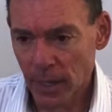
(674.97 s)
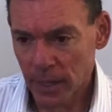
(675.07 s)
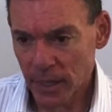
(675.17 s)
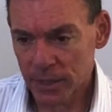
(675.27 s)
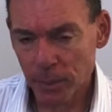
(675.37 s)

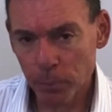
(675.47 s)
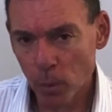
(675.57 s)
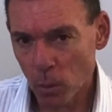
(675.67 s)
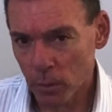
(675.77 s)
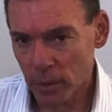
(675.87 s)
It's
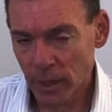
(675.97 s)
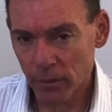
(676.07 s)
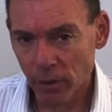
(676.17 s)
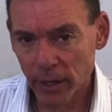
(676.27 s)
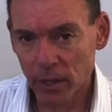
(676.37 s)
important that
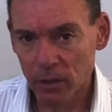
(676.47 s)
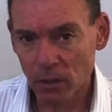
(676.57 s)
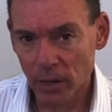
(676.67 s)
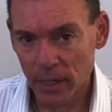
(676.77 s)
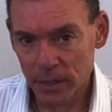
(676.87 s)
they
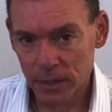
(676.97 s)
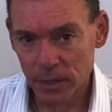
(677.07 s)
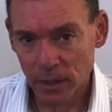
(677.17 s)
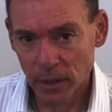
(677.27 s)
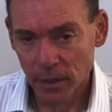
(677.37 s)

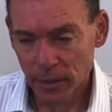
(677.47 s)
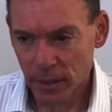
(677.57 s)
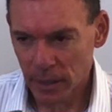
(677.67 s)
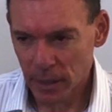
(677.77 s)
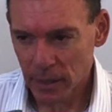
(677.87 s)
recognise
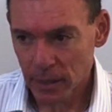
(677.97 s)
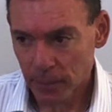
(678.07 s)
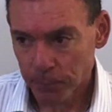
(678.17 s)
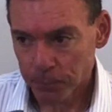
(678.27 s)
the